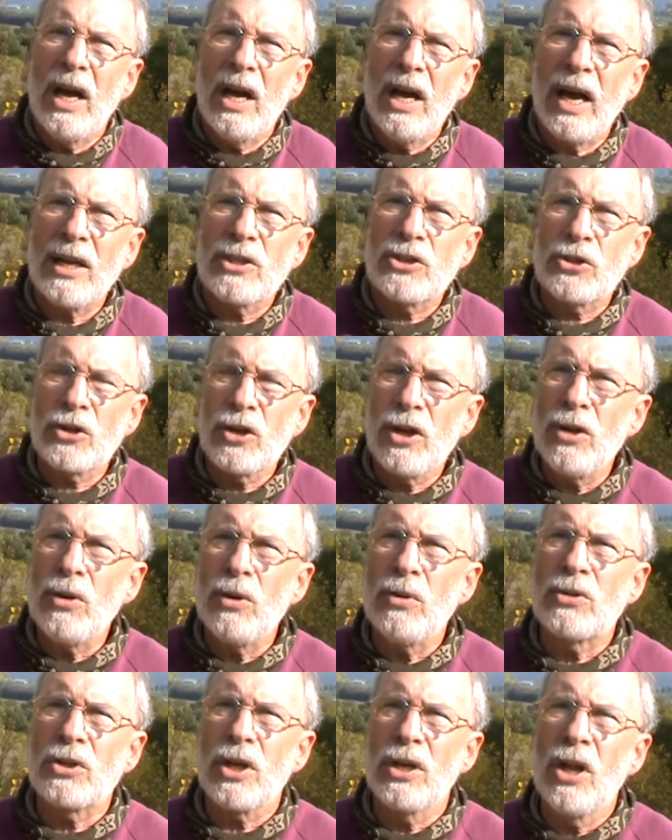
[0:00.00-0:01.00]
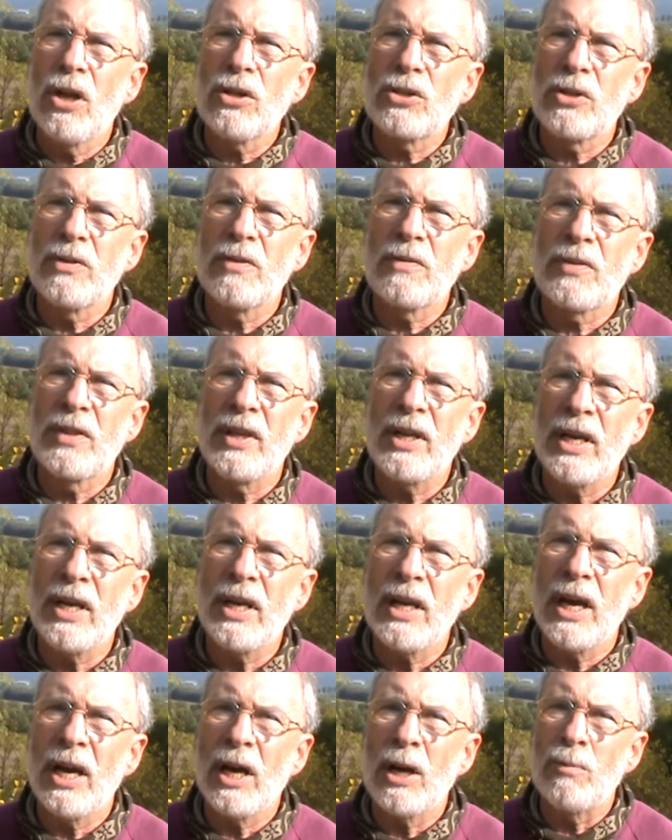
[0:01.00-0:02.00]
excludes a lot of
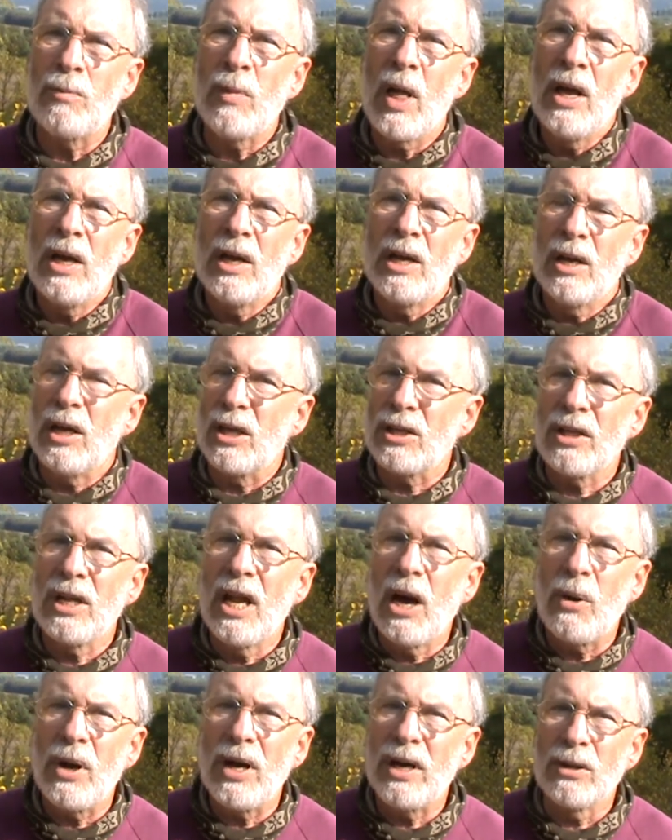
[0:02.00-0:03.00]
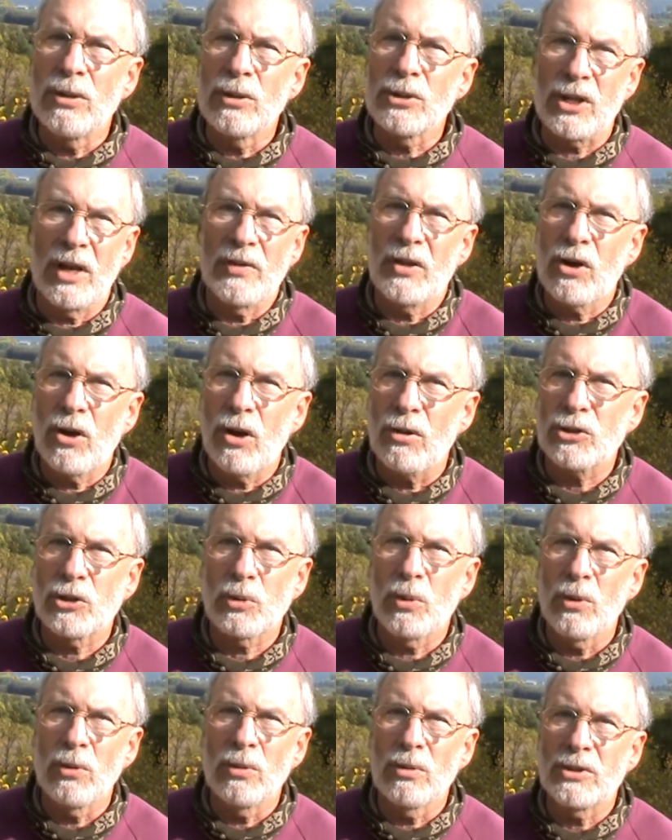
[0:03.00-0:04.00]
the lower hills like the
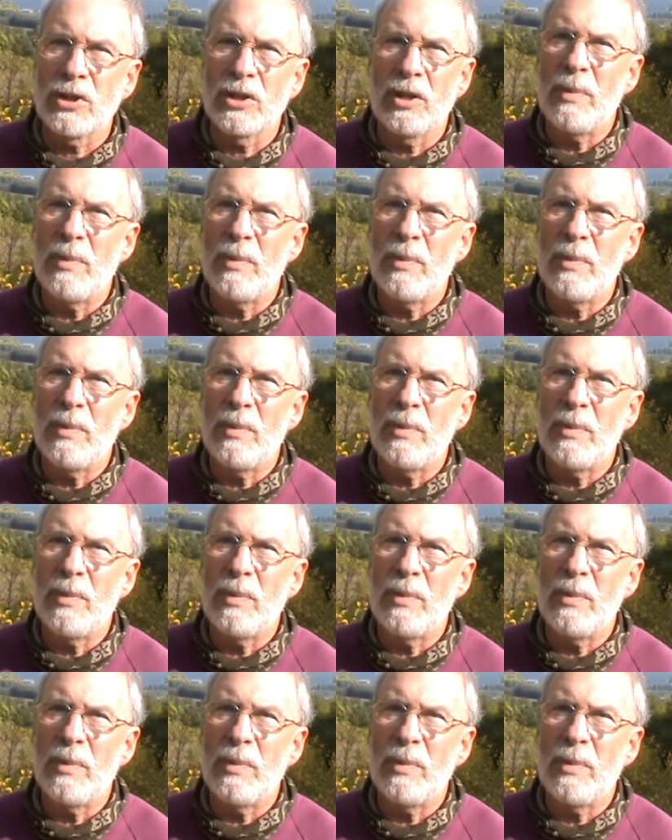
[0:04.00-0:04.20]
Cotswolds and the